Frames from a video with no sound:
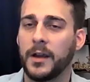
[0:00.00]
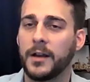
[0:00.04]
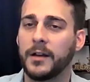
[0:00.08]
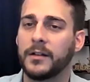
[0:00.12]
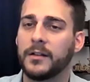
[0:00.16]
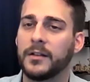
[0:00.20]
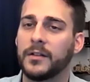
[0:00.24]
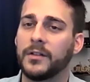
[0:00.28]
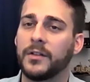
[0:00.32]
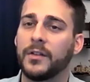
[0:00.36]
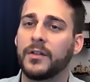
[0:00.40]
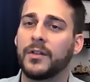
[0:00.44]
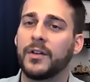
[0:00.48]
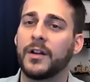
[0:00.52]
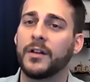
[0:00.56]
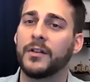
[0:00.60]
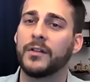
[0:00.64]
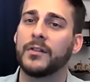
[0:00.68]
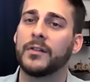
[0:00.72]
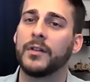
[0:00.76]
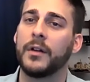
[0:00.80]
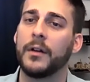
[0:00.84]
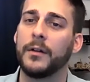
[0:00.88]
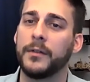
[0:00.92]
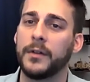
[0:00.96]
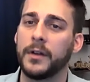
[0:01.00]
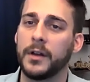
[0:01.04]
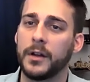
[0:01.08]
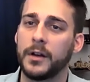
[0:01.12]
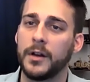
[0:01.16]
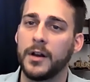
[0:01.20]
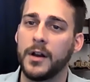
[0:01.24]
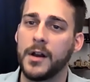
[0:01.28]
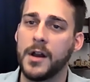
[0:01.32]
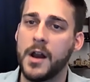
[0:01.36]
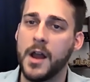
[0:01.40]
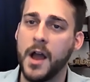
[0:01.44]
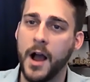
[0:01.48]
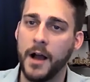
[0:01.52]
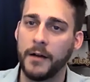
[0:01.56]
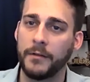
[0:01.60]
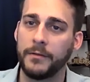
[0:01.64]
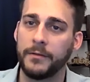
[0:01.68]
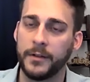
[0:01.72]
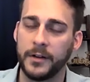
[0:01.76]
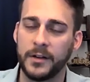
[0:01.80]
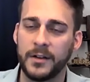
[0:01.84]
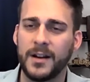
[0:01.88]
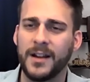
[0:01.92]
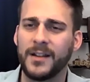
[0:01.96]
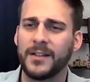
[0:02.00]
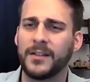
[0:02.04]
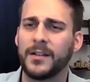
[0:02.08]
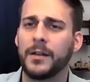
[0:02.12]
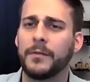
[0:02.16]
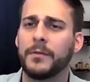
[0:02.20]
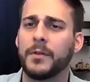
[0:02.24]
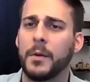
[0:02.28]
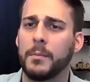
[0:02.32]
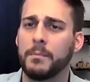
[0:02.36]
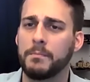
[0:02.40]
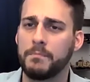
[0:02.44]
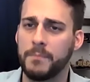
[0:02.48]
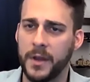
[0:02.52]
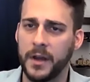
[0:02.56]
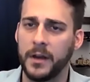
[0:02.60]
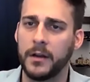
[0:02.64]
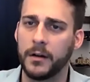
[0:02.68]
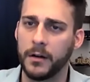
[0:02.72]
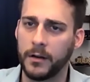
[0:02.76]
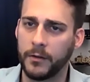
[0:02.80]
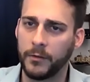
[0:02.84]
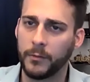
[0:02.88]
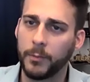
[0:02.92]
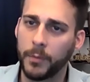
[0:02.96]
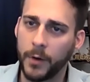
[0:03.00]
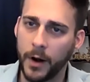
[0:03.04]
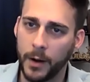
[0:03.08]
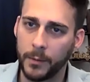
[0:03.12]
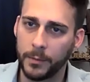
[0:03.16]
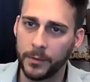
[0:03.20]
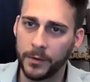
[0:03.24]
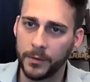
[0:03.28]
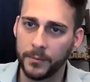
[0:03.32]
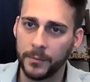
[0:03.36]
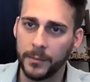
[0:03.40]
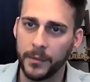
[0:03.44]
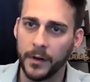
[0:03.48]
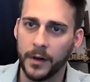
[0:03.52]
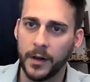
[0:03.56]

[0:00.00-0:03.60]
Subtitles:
and because it's not solving a big enough problem.